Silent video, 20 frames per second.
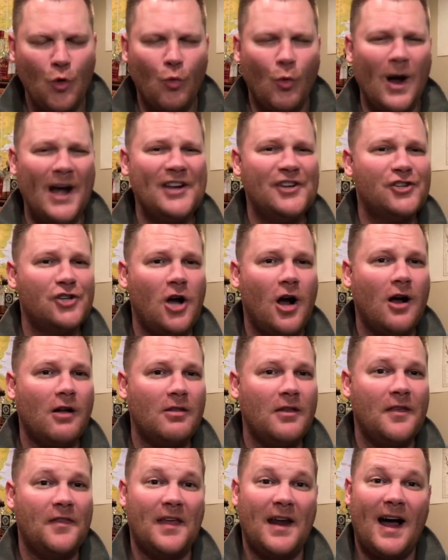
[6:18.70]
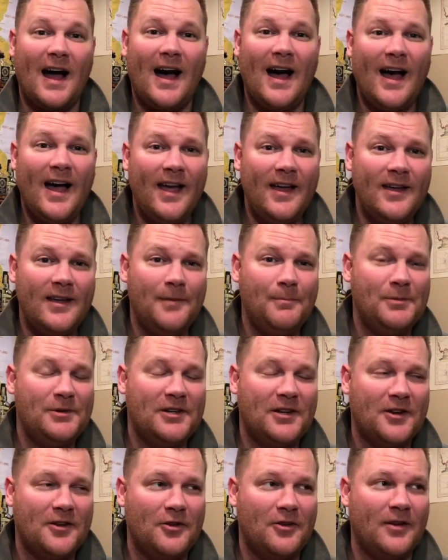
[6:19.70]
White chocolate that I, in
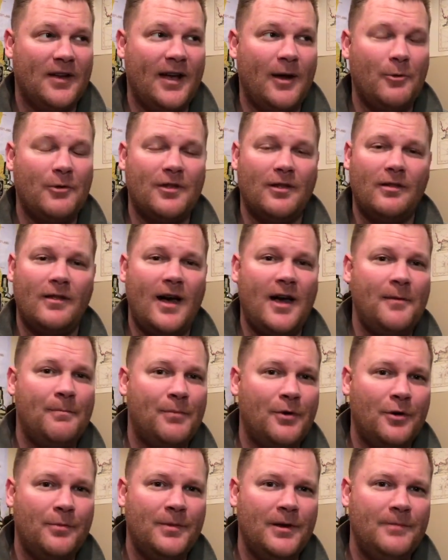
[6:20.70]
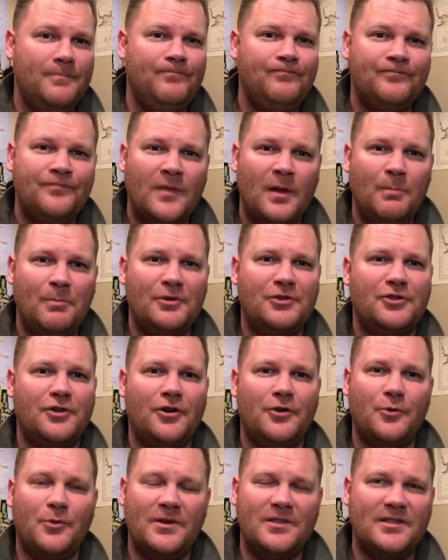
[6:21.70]
particular, get with a lot of bourbon
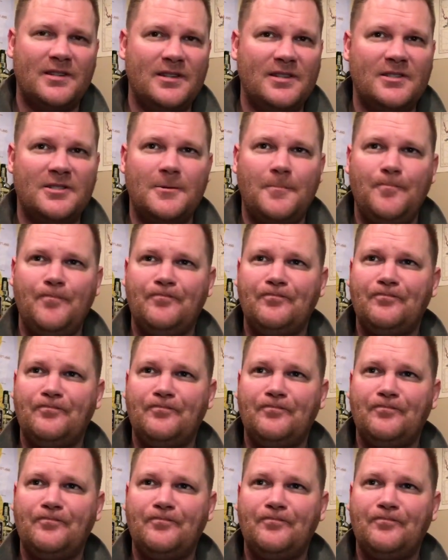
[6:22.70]
matured whiskeys.